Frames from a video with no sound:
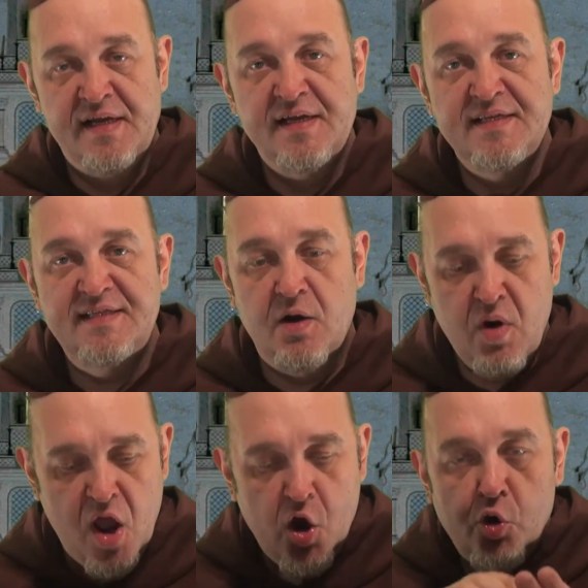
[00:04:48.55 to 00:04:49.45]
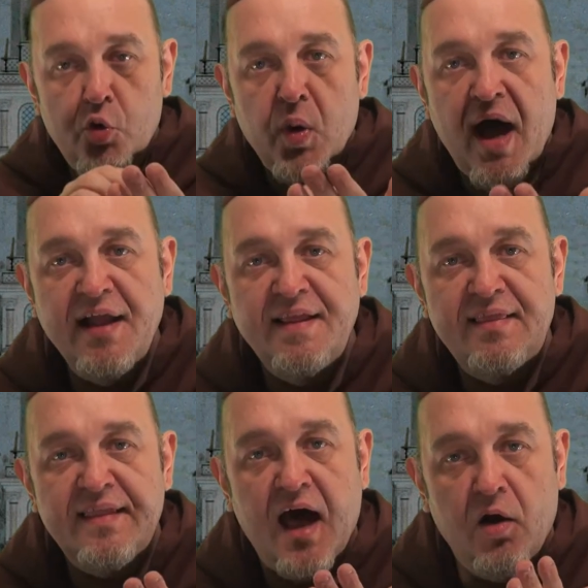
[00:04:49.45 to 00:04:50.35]
So write
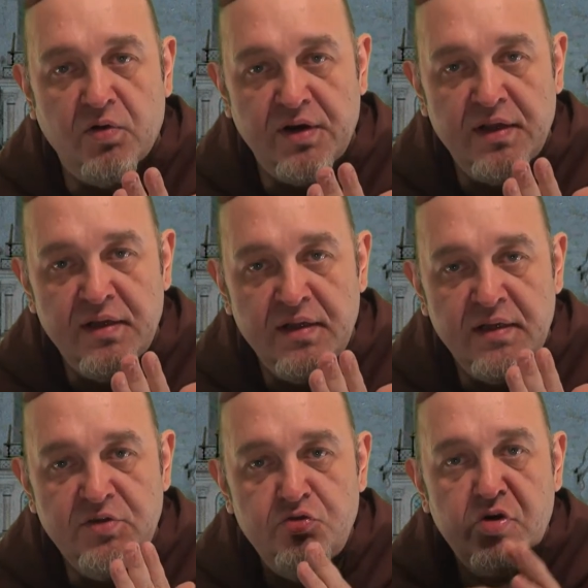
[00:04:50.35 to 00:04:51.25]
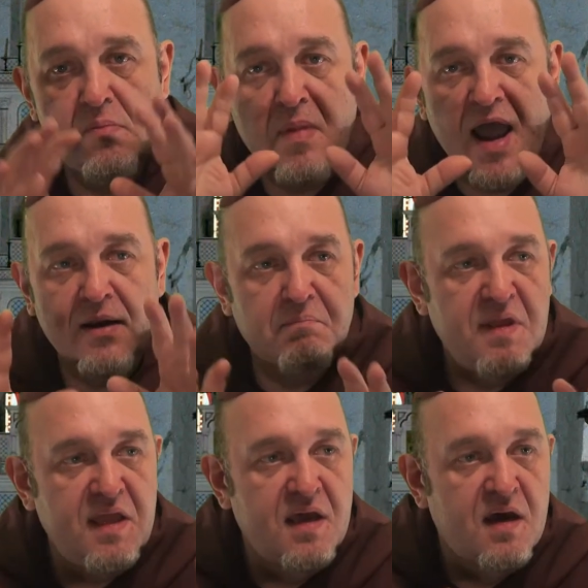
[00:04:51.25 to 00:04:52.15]
it down to remind
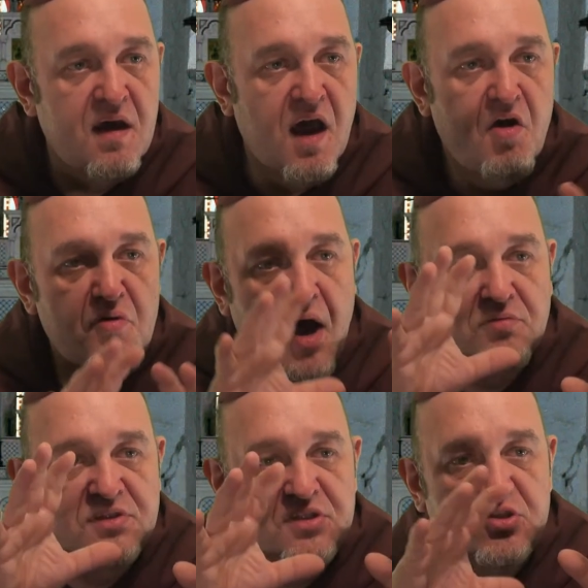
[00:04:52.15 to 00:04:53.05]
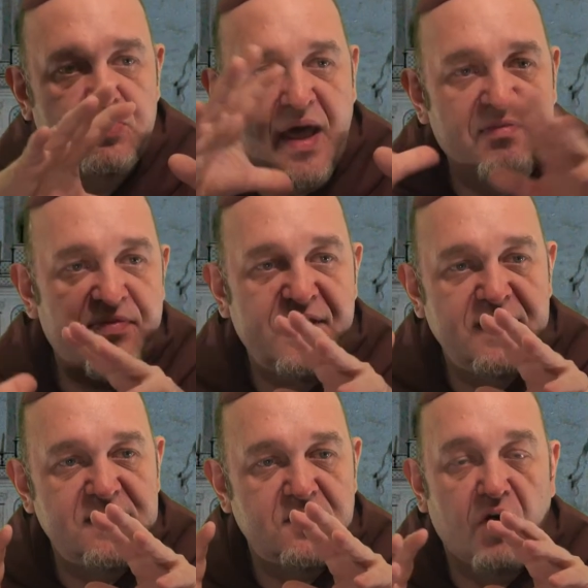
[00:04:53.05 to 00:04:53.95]
me around the
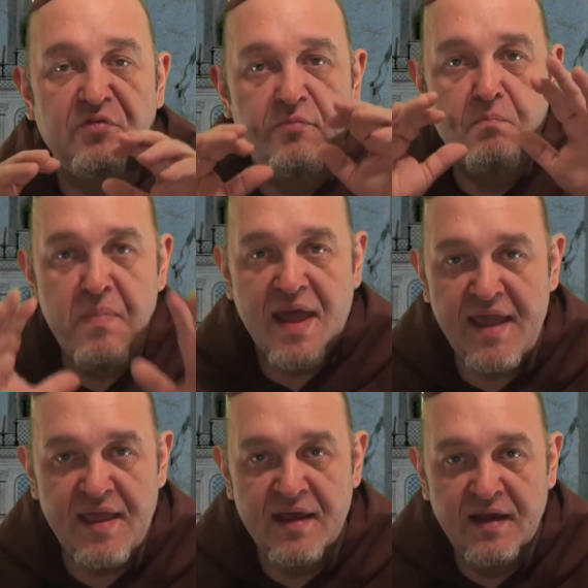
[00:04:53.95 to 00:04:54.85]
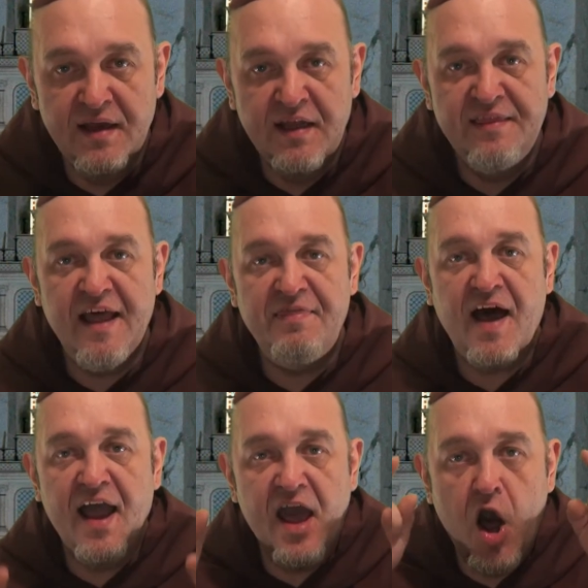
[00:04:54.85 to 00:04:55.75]
20th of May that
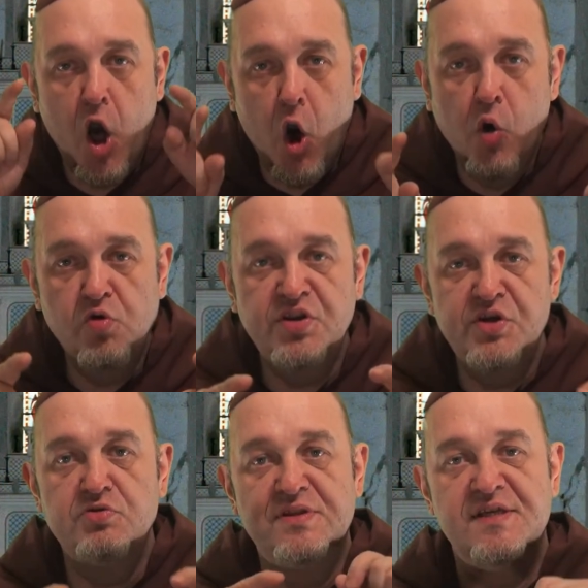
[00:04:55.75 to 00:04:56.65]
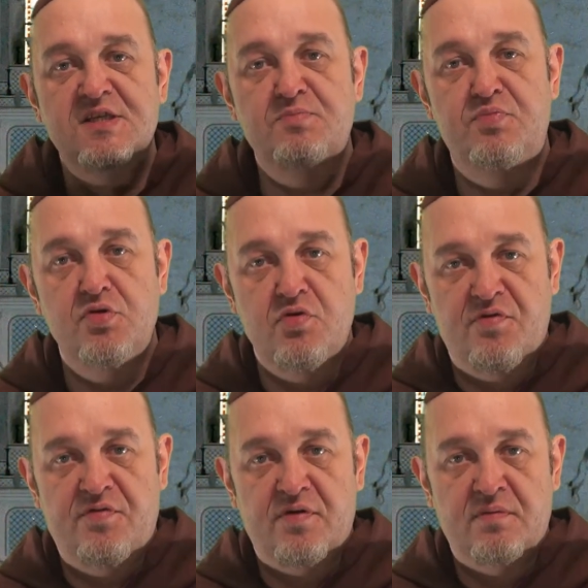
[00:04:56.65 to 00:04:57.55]
I own you this
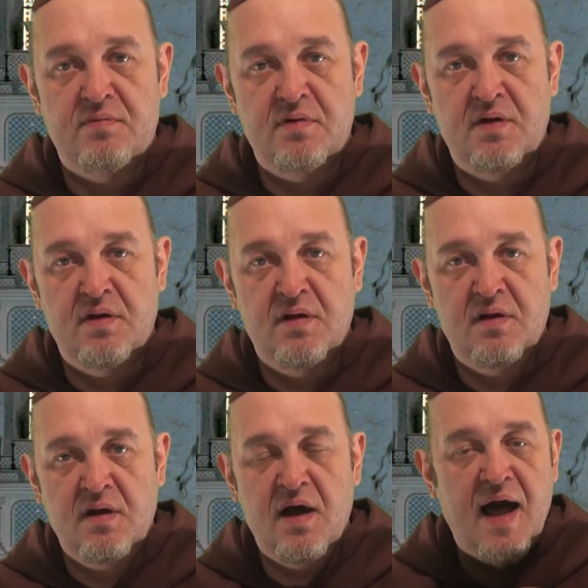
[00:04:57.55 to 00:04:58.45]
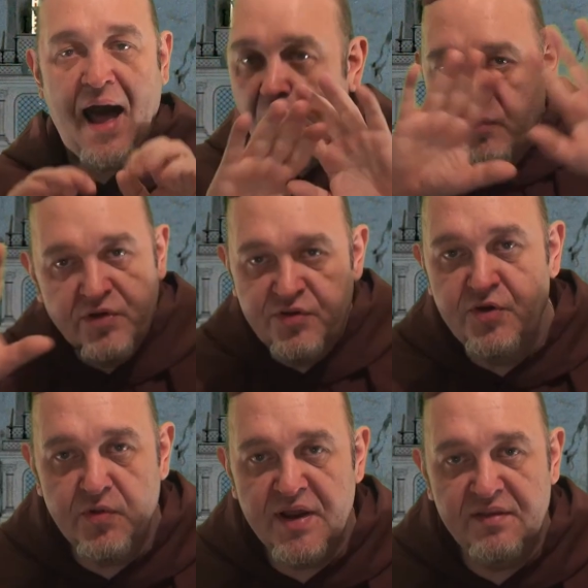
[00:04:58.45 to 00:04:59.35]
proof. How you
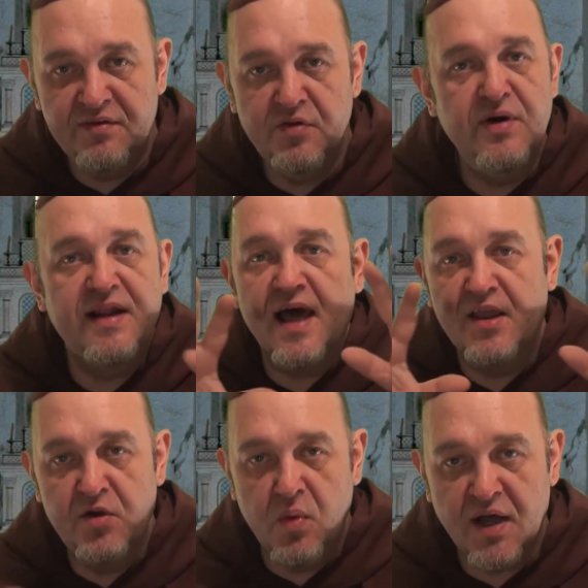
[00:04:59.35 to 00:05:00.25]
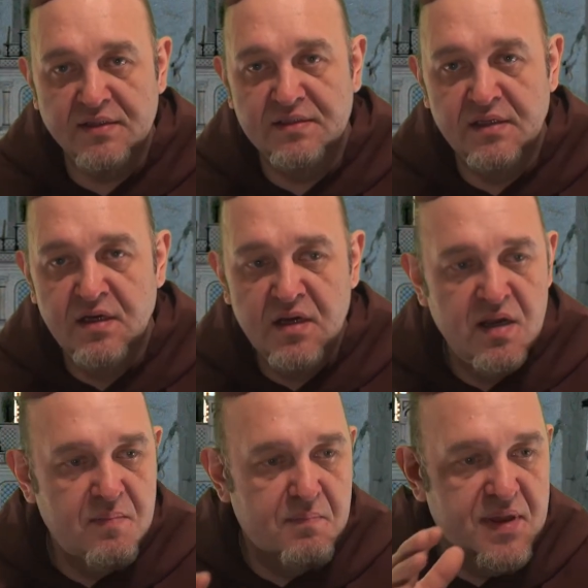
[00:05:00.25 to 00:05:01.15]
do it like you want.
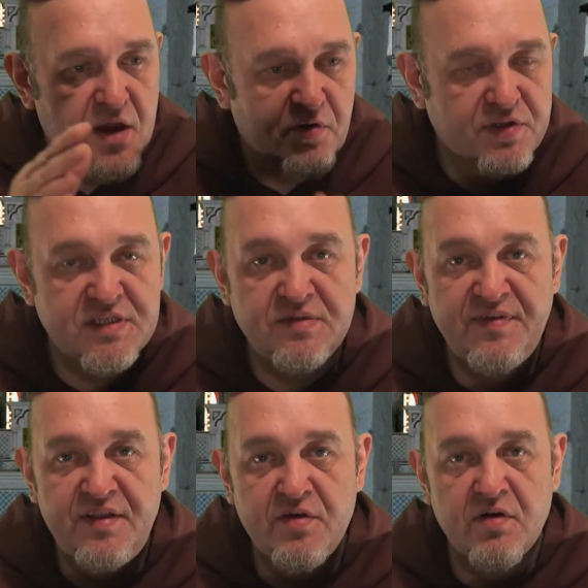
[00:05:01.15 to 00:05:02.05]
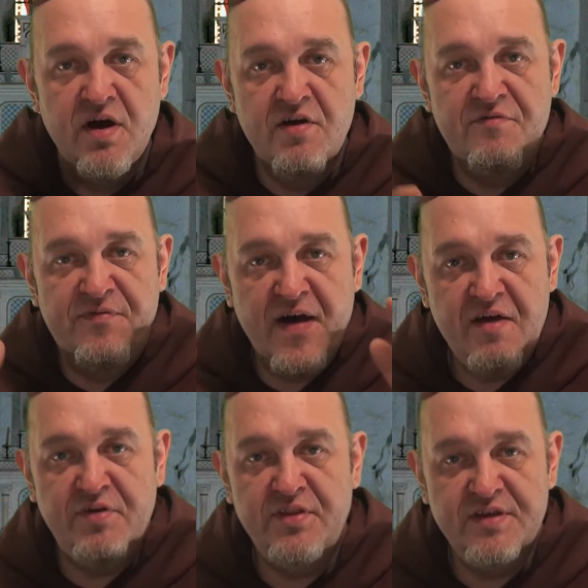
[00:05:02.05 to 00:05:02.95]
mirror this video,
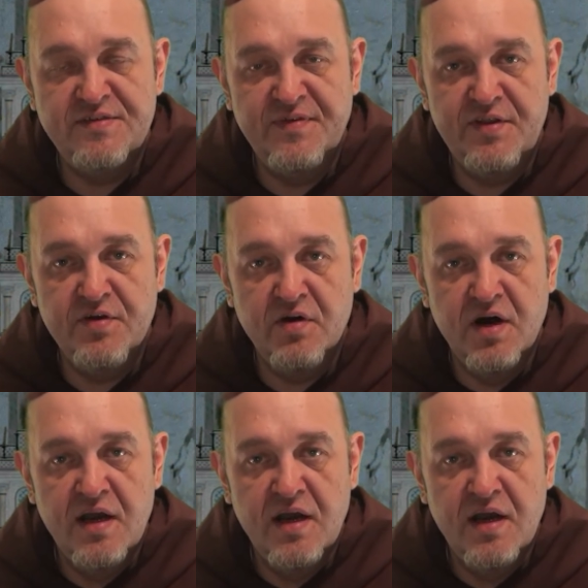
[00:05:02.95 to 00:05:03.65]
favorite this video,